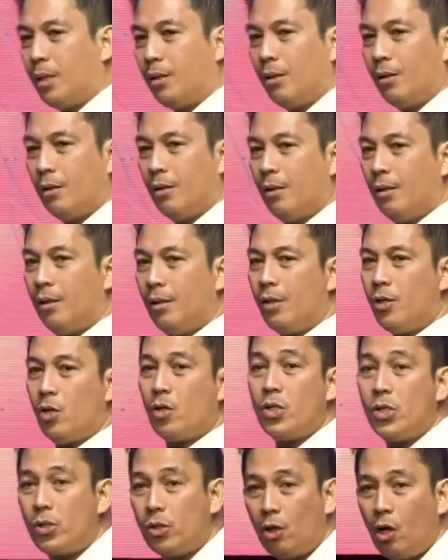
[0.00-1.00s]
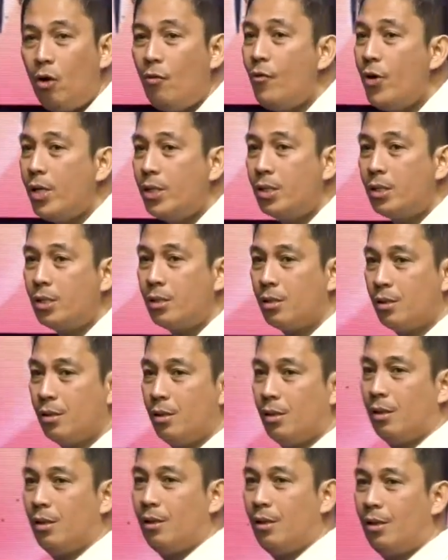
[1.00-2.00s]
but your service
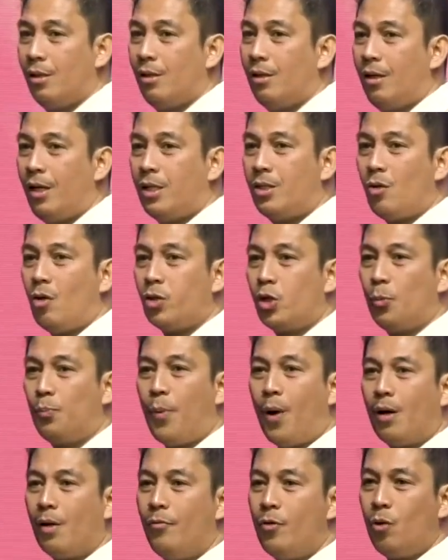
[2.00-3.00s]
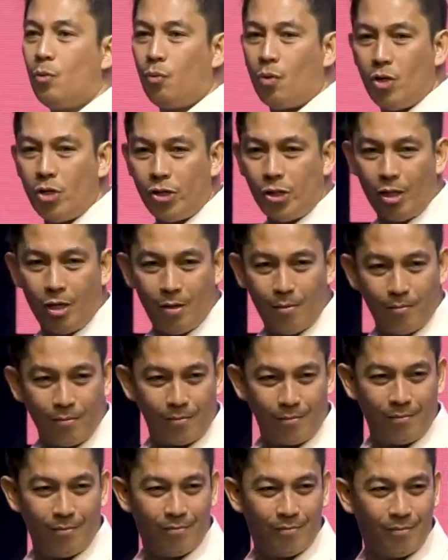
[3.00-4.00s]
is also part of your worship.
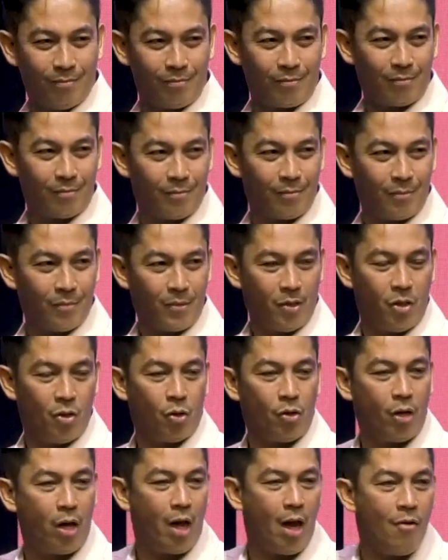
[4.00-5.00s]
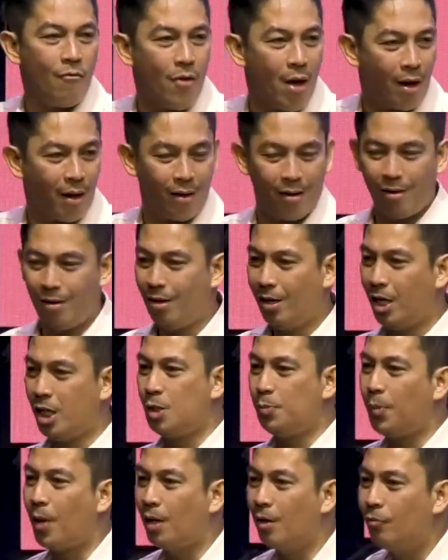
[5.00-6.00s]
Your giving
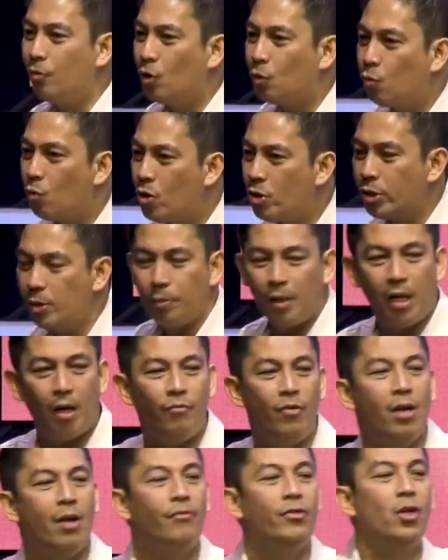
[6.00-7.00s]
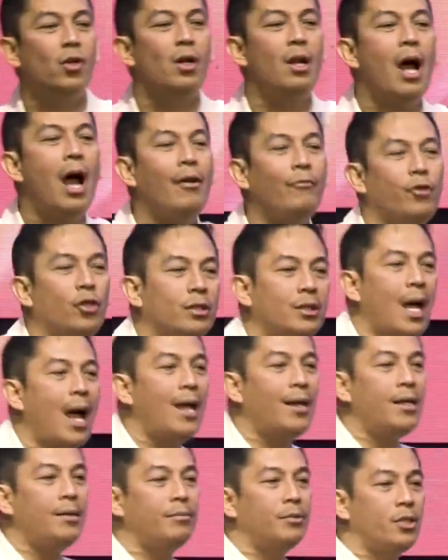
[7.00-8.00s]
is part of your worship. Giving of your life, your
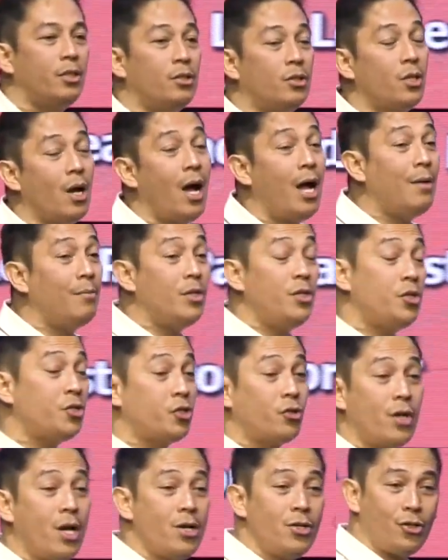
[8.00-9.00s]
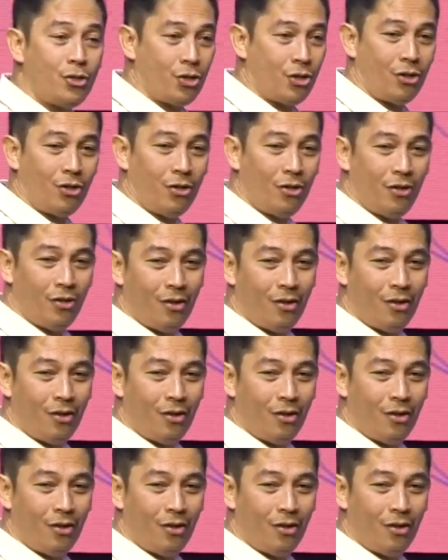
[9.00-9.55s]
talent, your time, and your treasure.